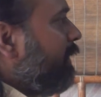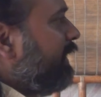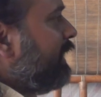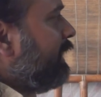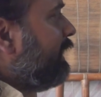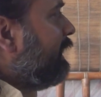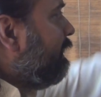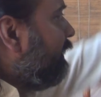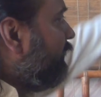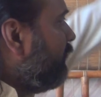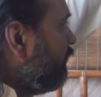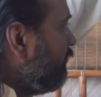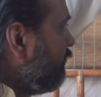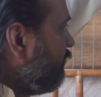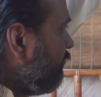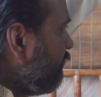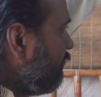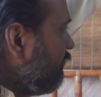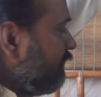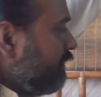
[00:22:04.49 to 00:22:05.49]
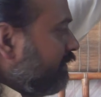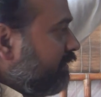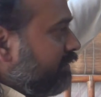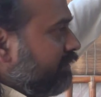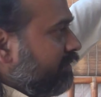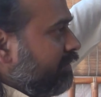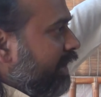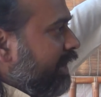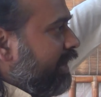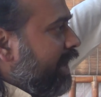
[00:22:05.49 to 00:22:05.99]
We met a kitten
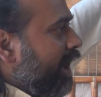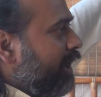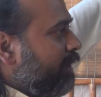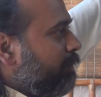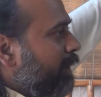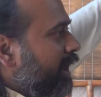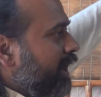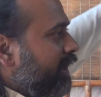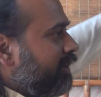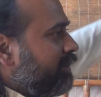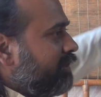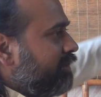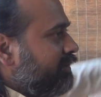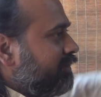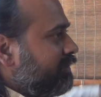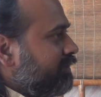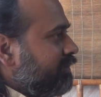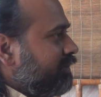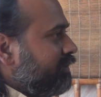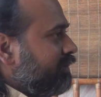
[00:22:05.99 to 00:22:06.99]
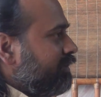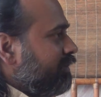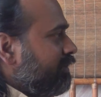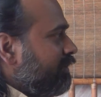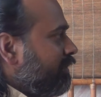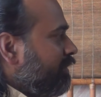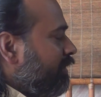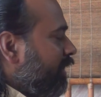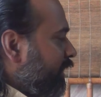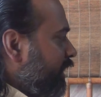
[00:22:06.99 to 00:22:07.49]
an hour back
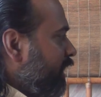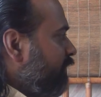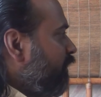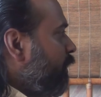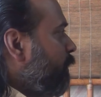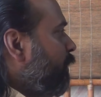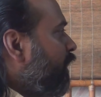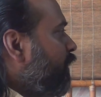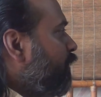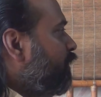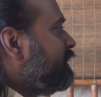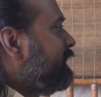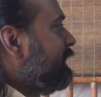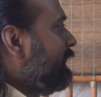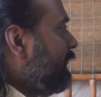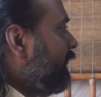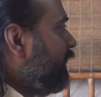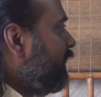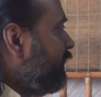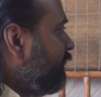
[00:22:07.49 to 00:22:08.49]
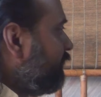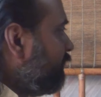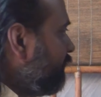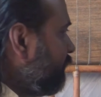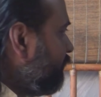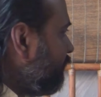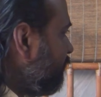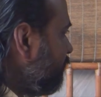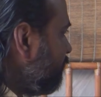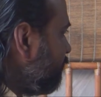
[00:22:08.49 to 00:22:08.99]
and everybody was
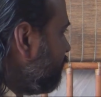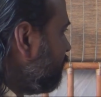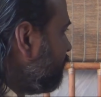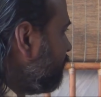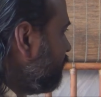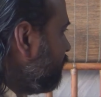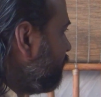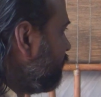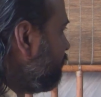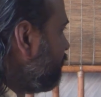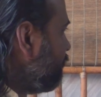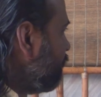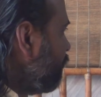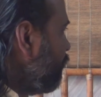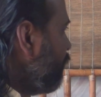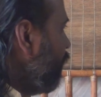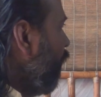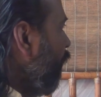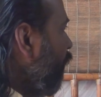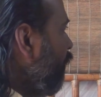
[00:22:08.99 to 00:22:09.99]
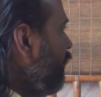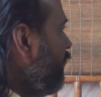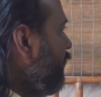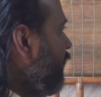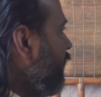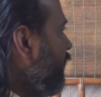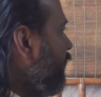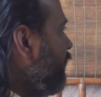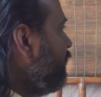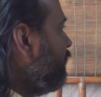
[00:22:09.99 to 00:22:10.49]
eager to
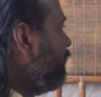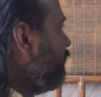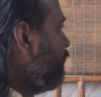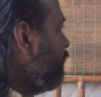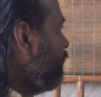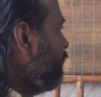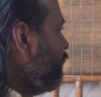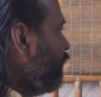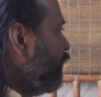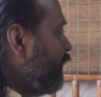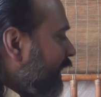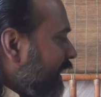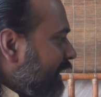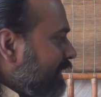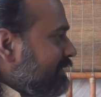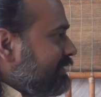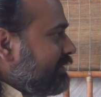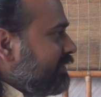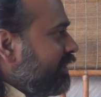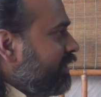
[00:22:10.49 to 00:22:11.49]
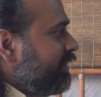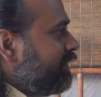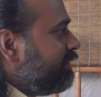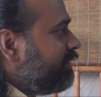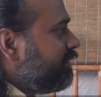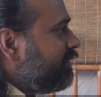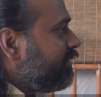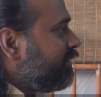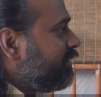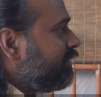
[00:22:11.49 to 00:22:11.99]
hold it, to caress
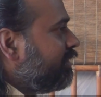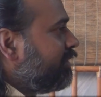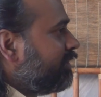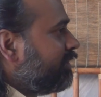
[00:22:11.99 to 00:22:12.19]
it.